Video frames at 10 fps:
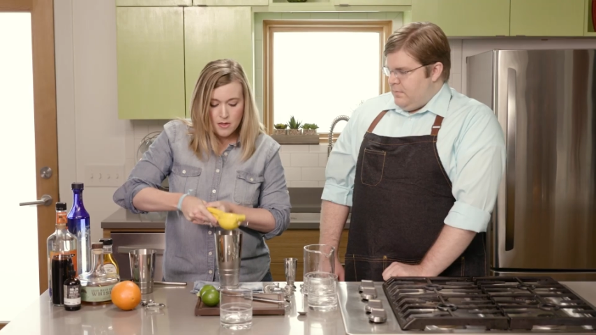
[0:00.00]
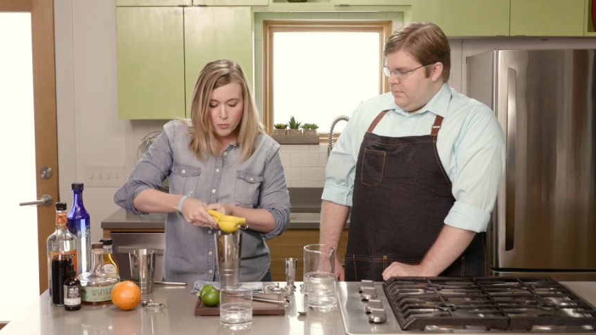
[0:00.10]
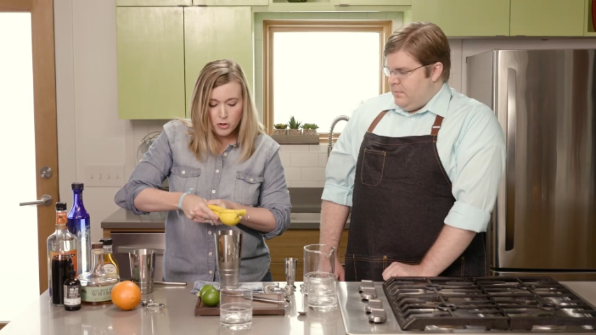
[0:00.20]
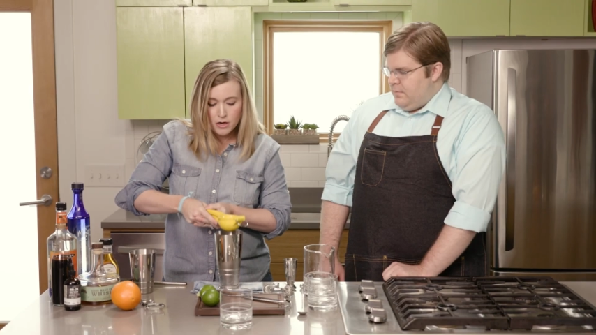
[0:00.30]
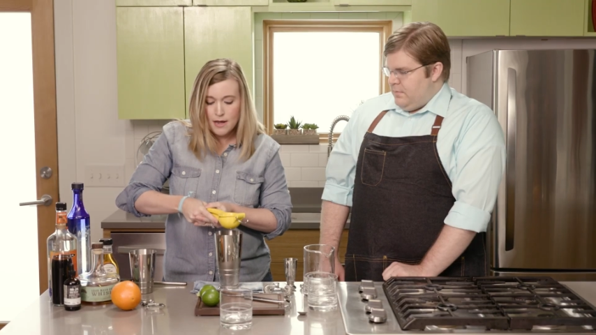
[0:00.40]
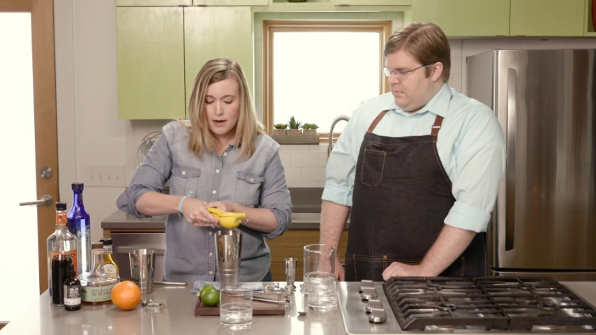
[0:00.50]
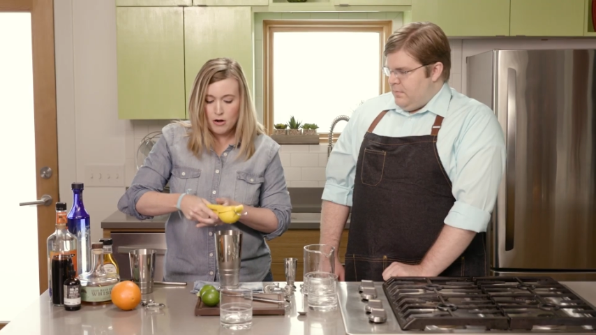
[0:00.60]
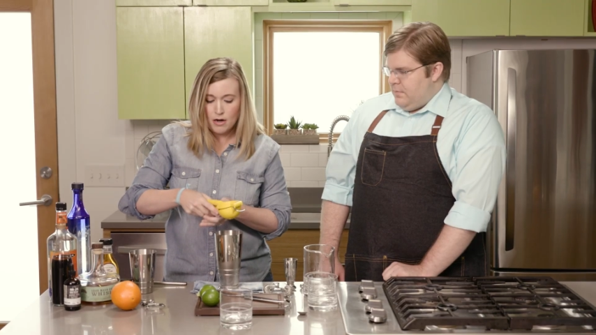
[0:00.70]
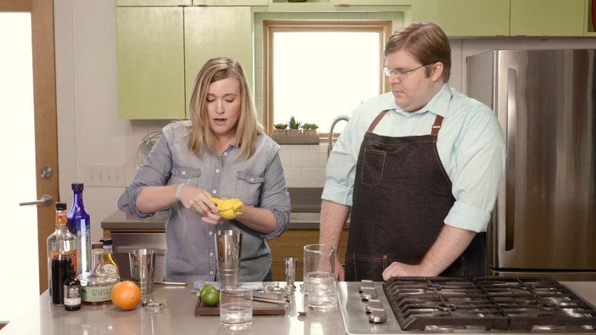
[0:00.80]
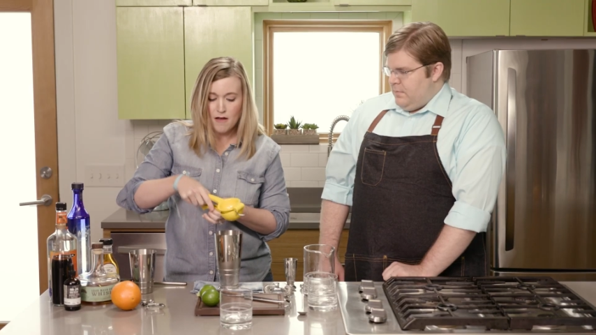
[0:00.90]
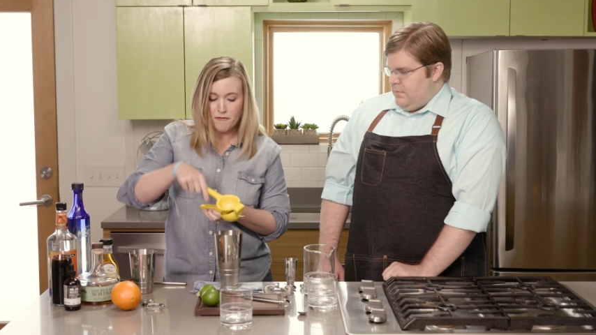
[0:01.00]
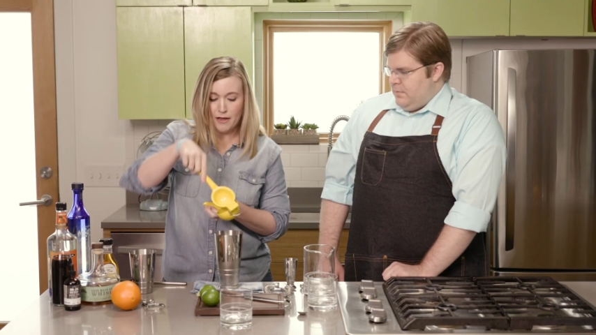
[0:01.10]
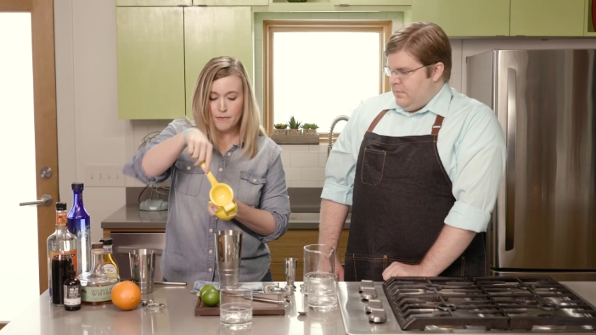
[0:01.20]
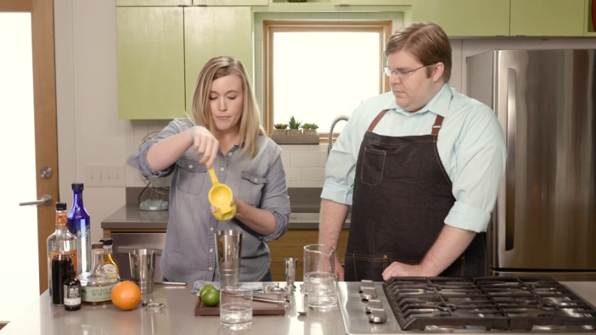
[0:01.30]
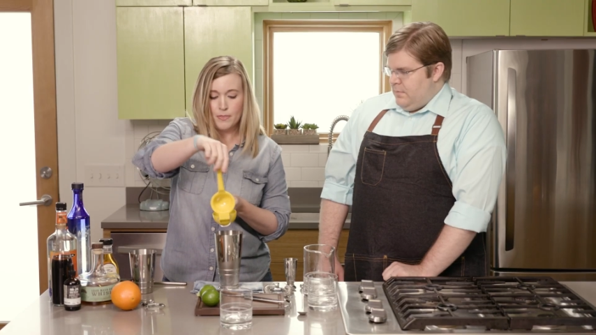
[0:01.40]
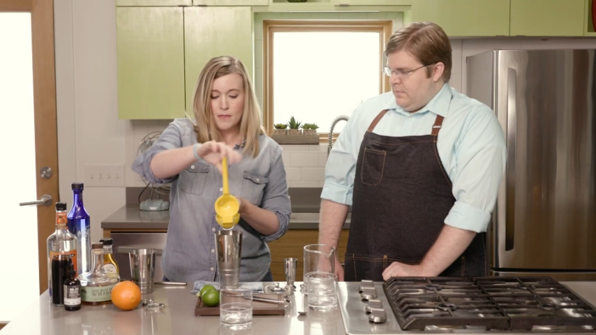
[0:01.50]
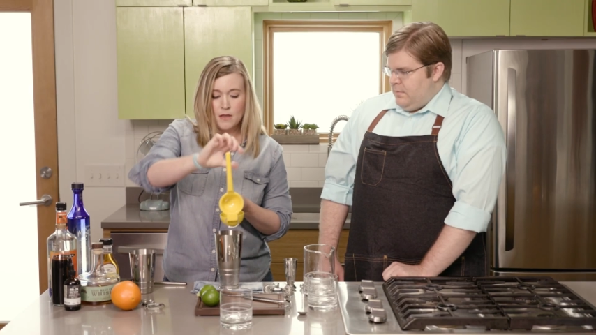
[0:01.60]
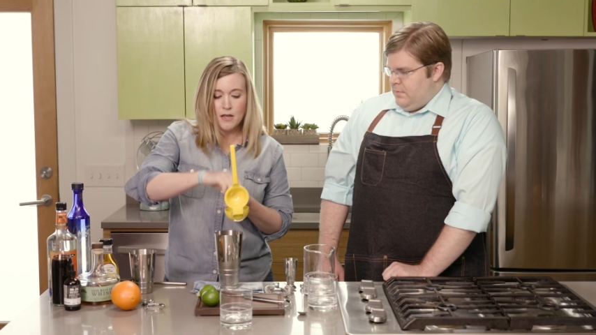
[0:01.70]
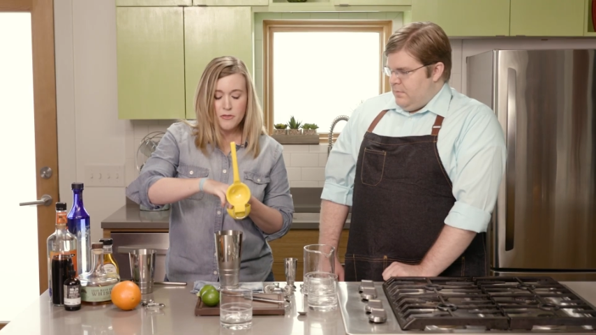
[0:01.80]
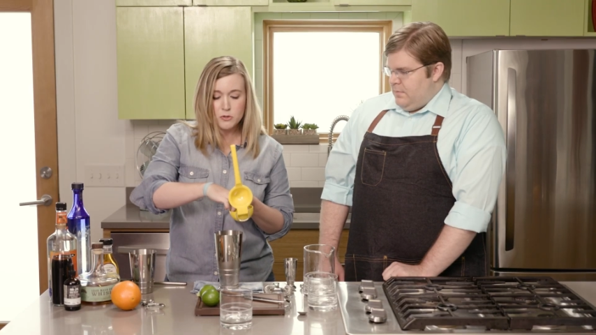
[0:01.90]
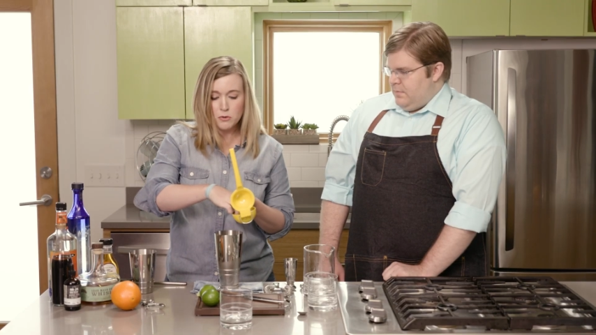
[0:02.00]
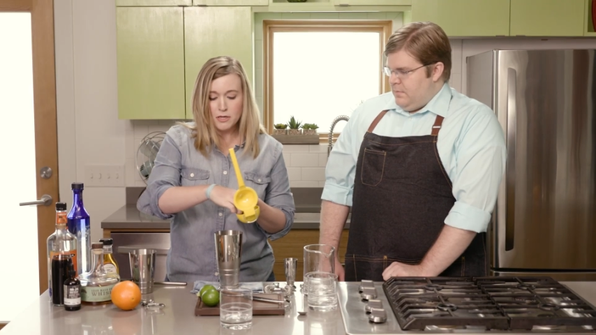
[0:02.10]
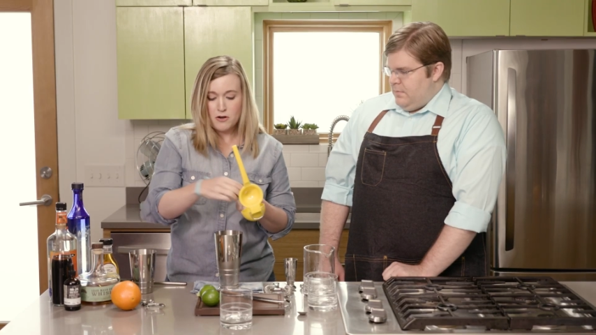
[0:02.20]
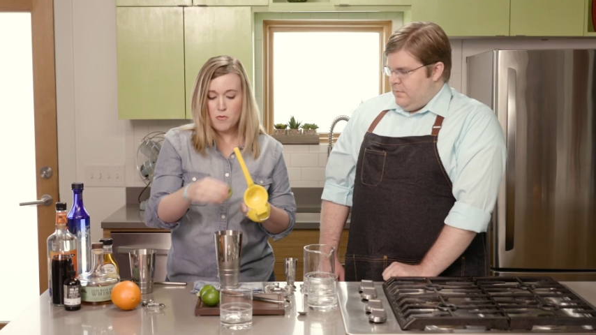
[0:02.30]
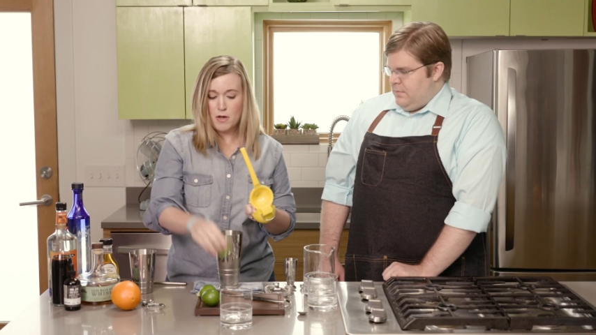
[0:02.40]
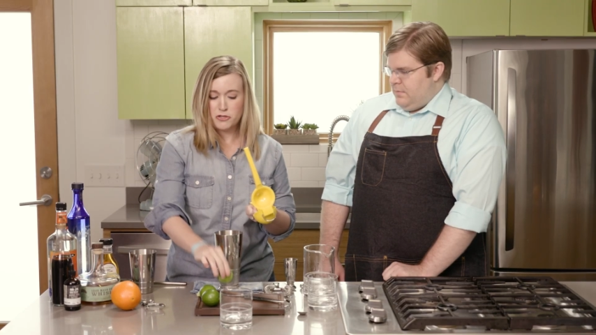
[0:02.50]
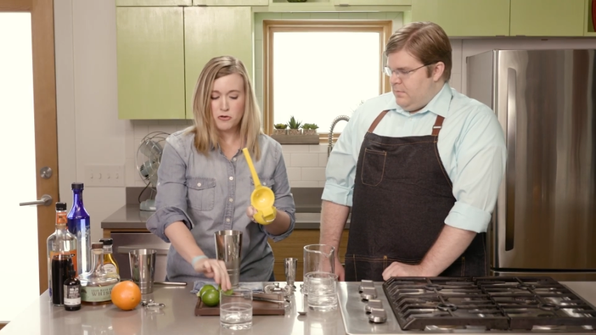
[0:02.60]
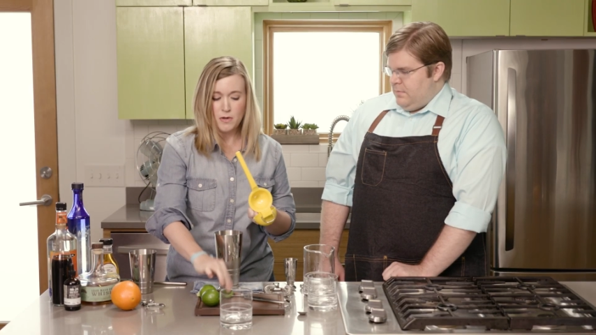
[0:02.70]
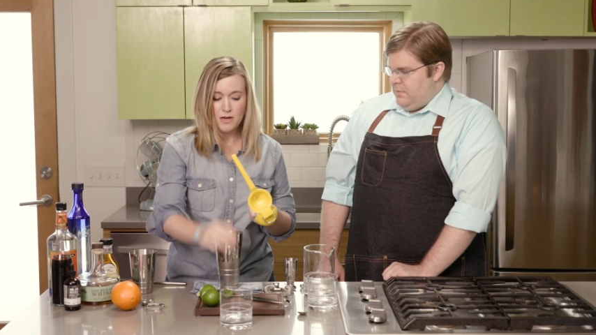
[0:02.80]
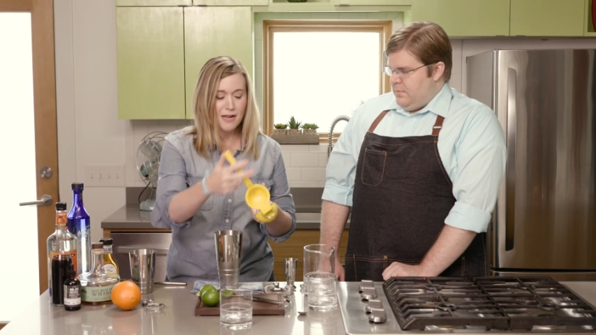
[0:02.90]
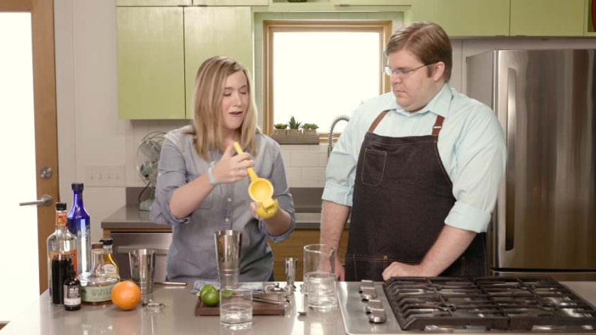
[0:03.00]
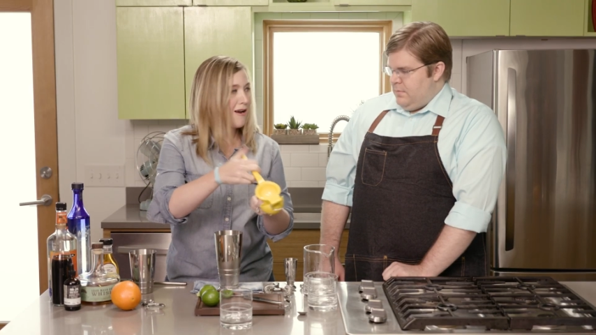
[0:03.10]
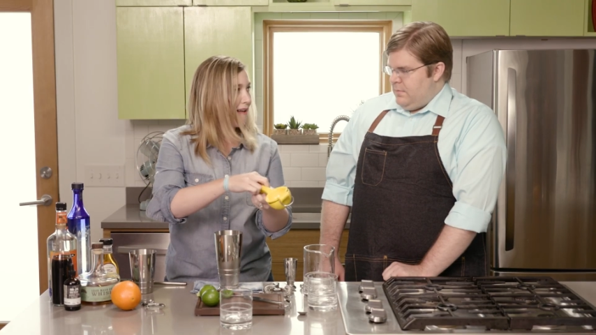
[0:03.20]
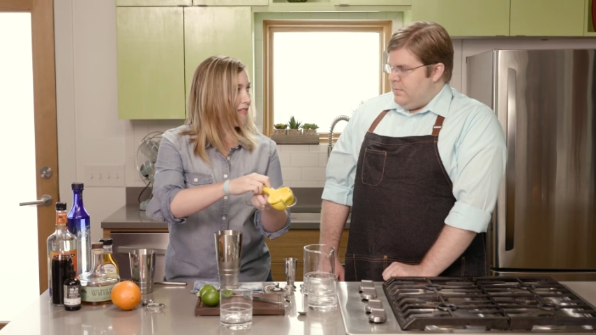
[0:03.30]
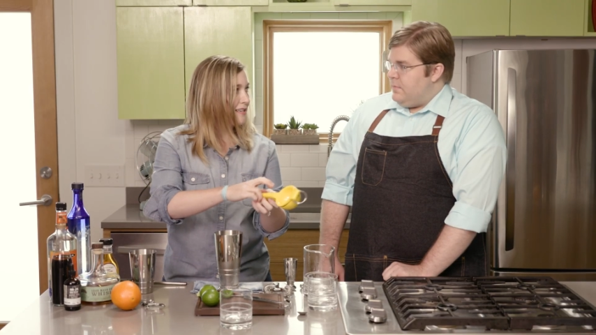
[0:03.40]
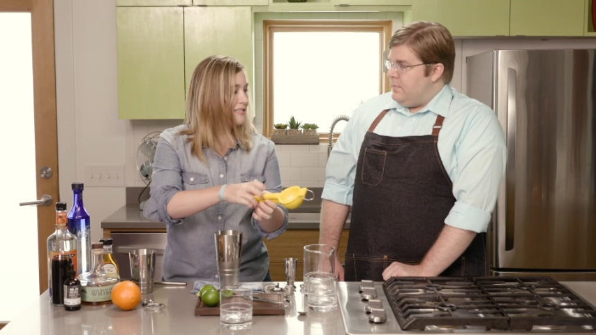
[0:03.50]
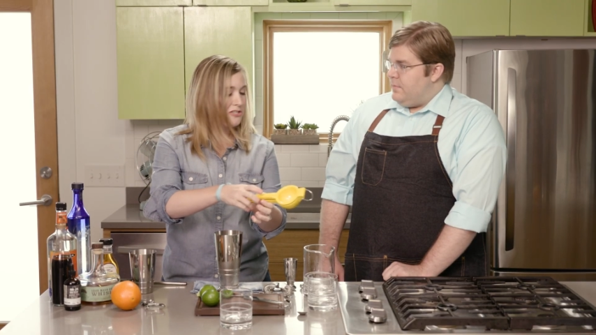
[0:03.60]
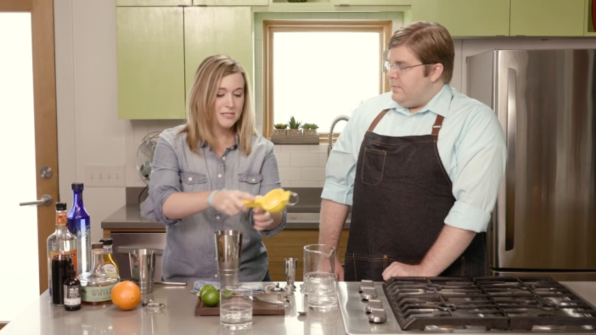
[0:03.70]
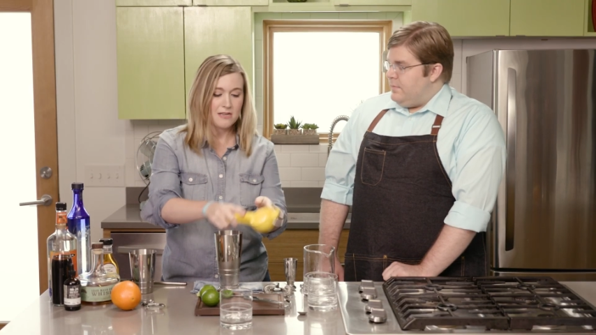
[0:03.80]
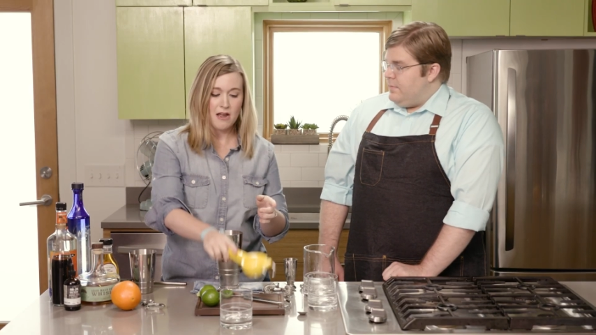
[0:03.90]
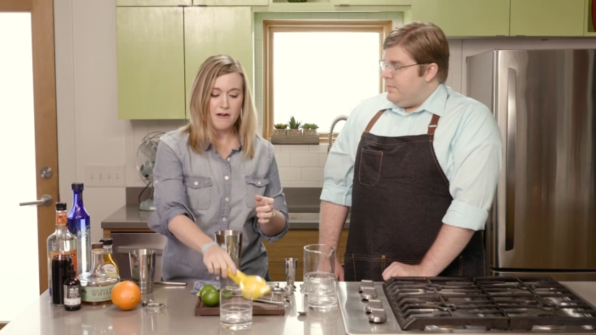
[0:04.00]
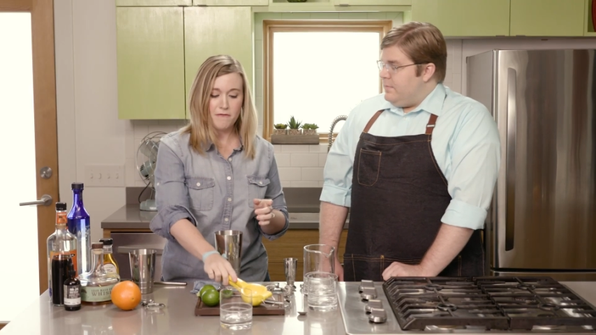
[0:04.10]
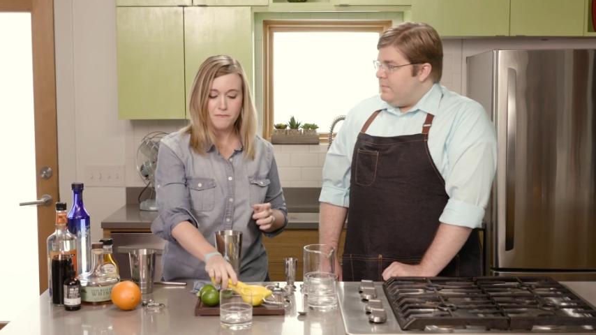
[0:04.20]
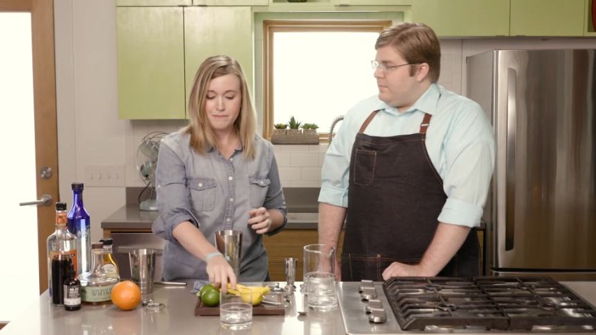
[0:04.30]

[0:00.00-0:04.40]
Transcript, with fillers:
Speaker 1: And then we're gonna add our agave. And there's really no measurement here. I like to just kind of